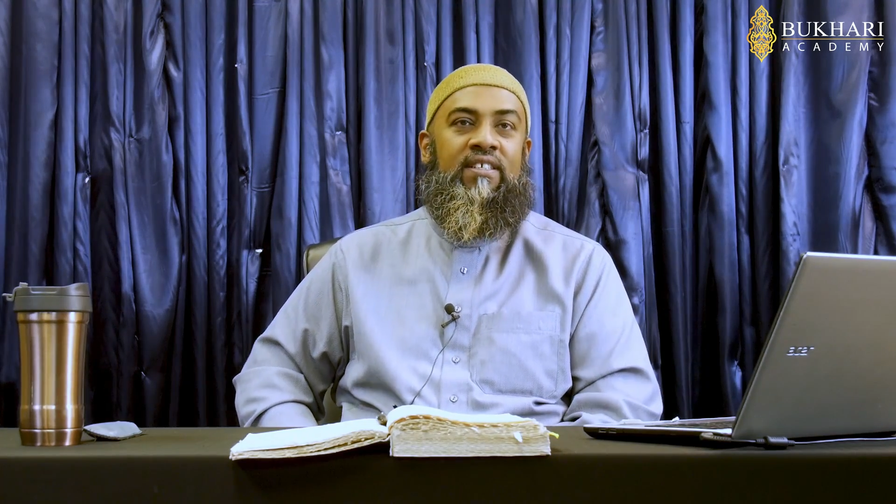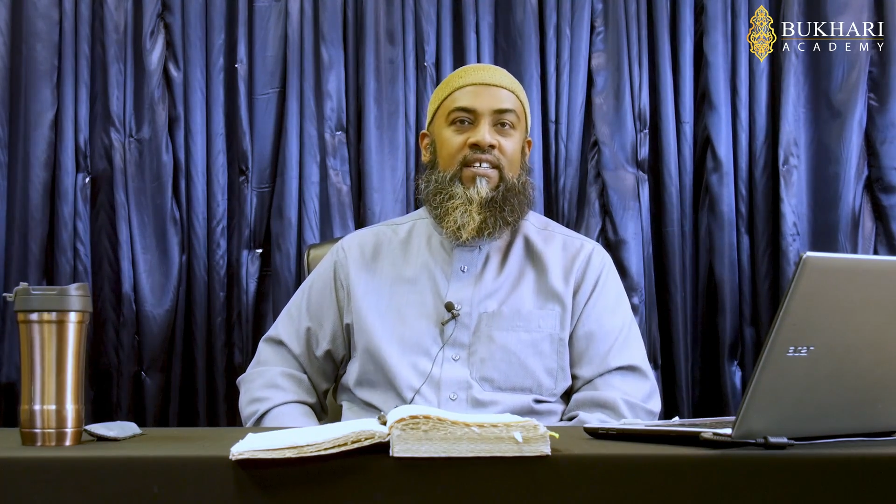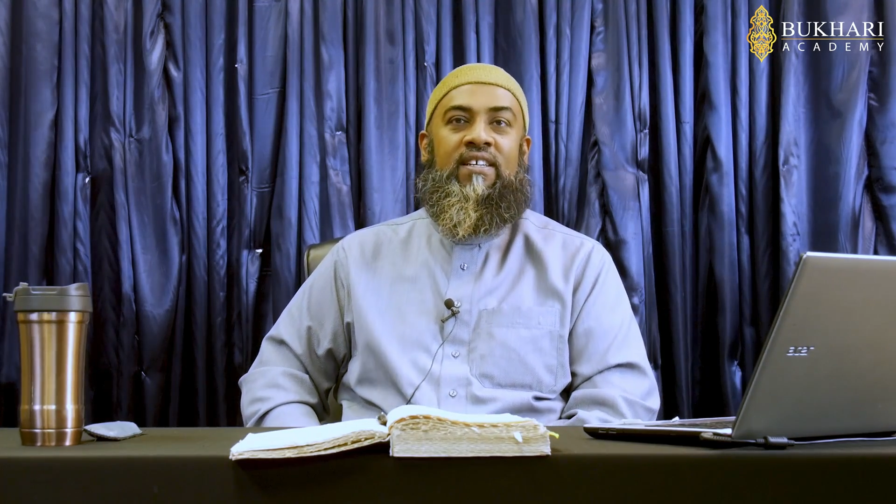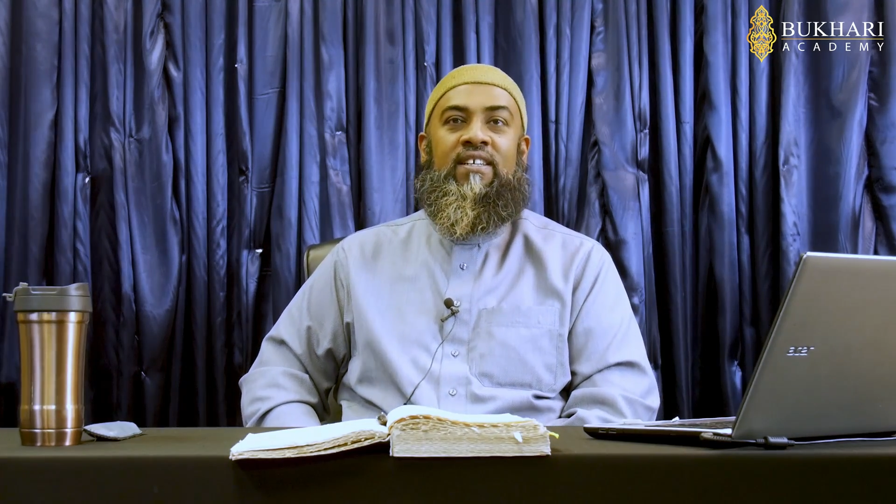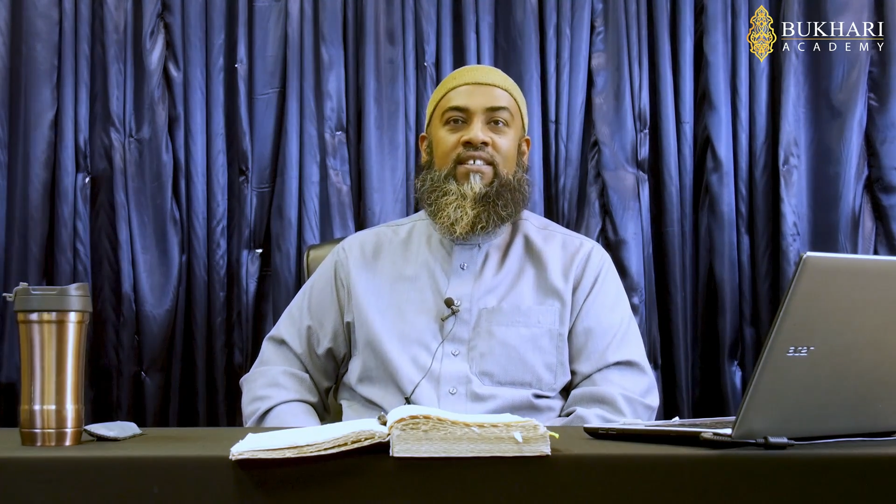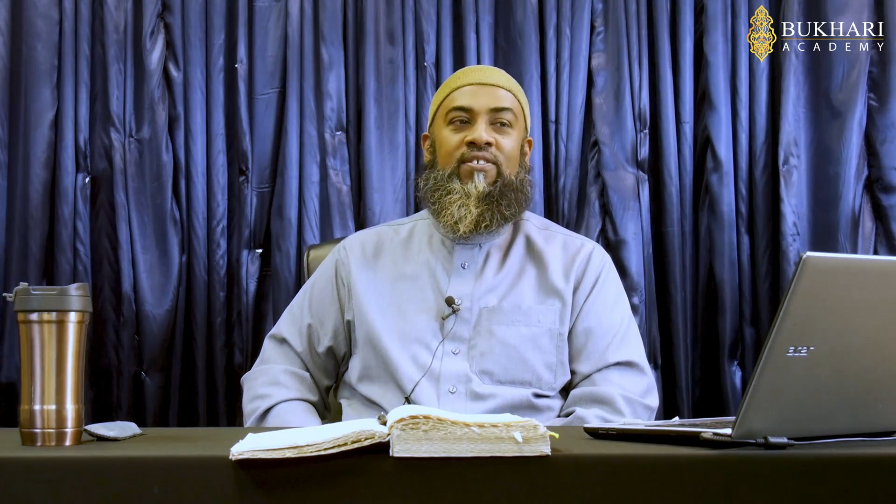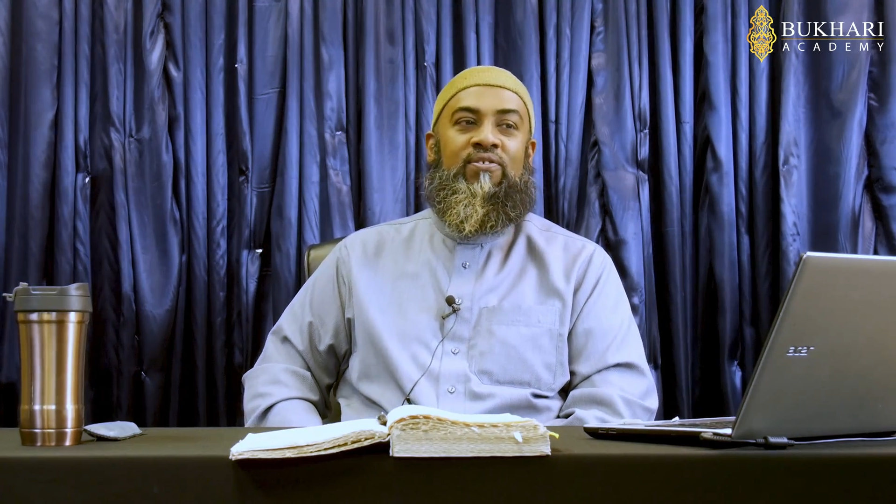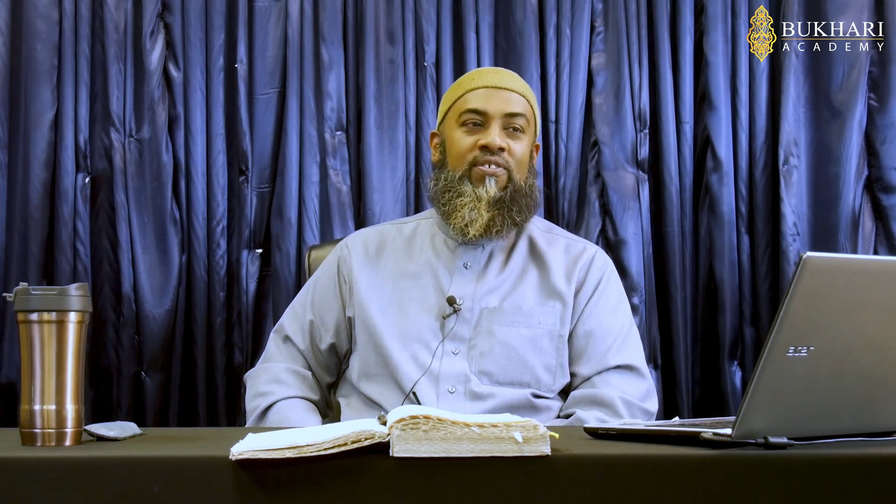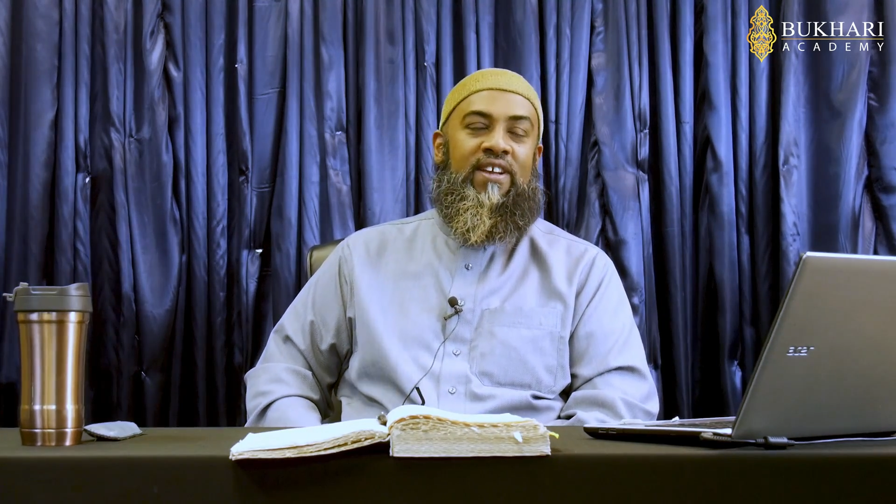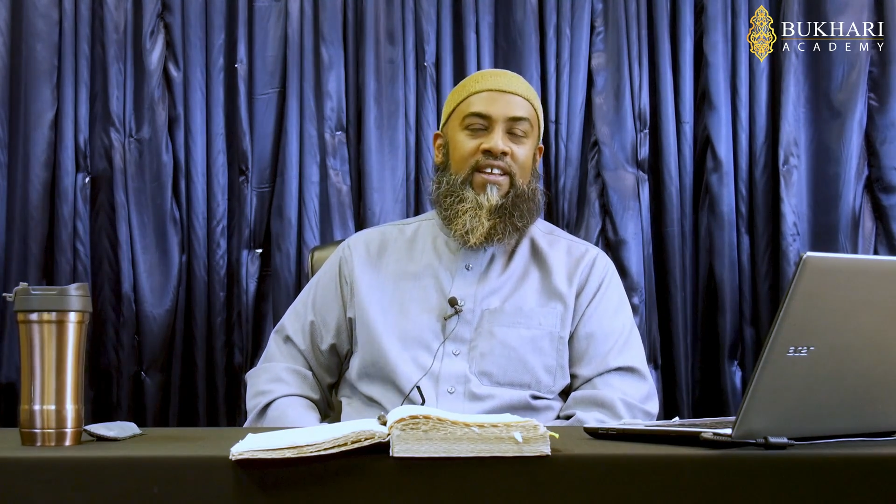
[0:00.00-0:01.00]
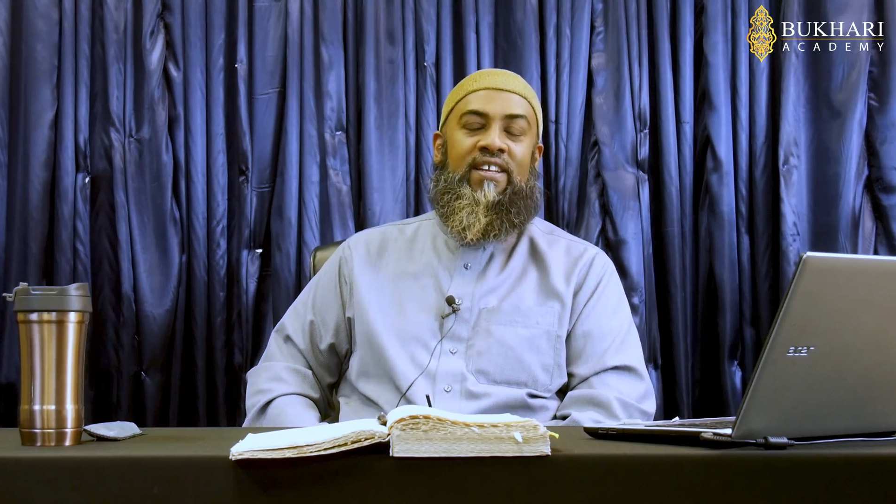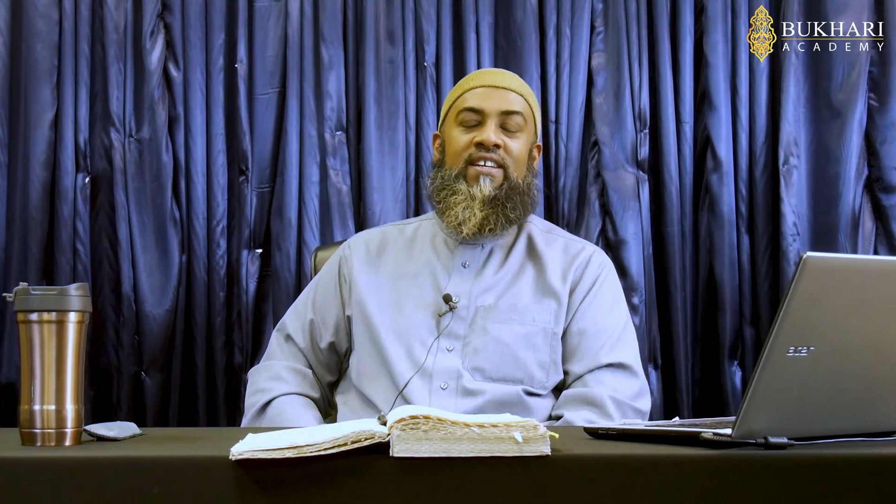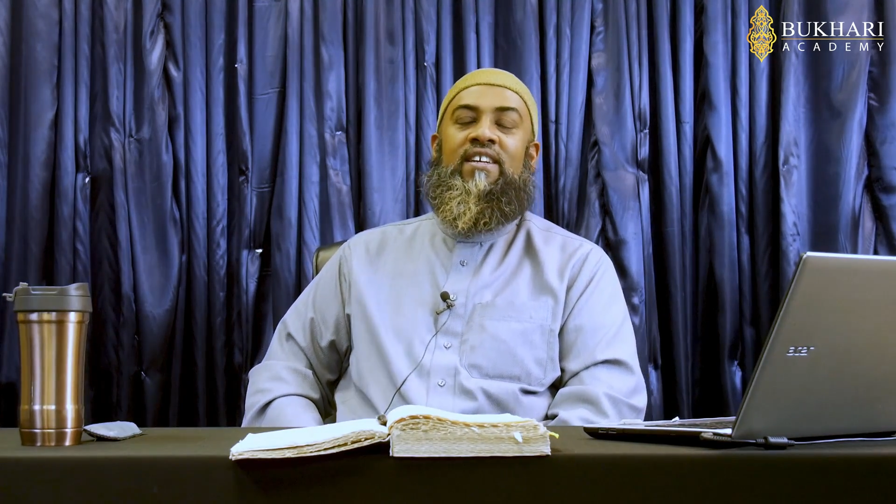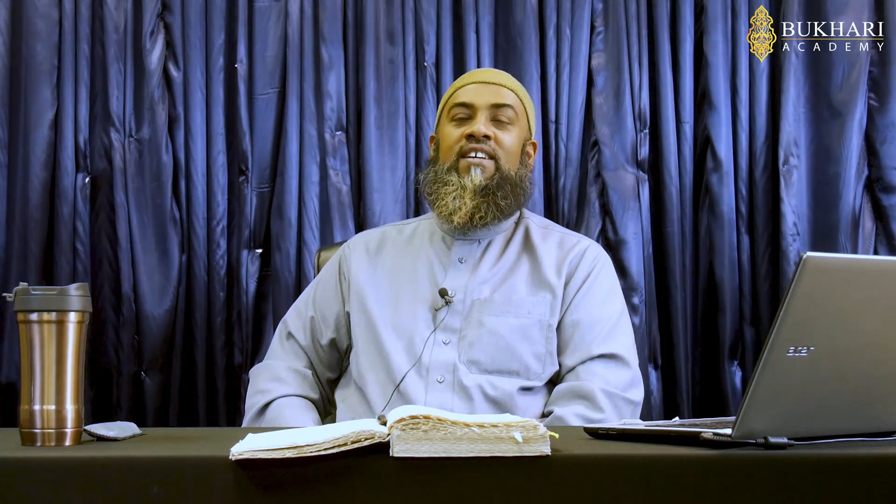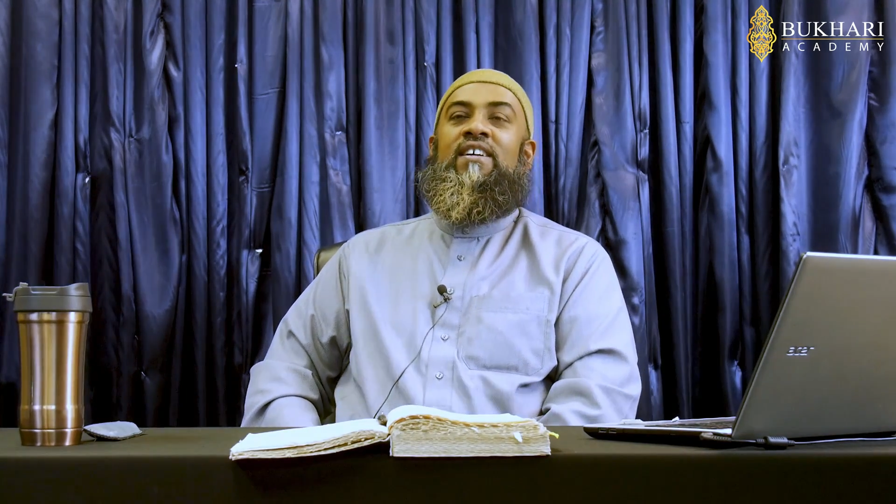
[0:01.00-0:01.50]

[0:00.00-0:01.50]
the training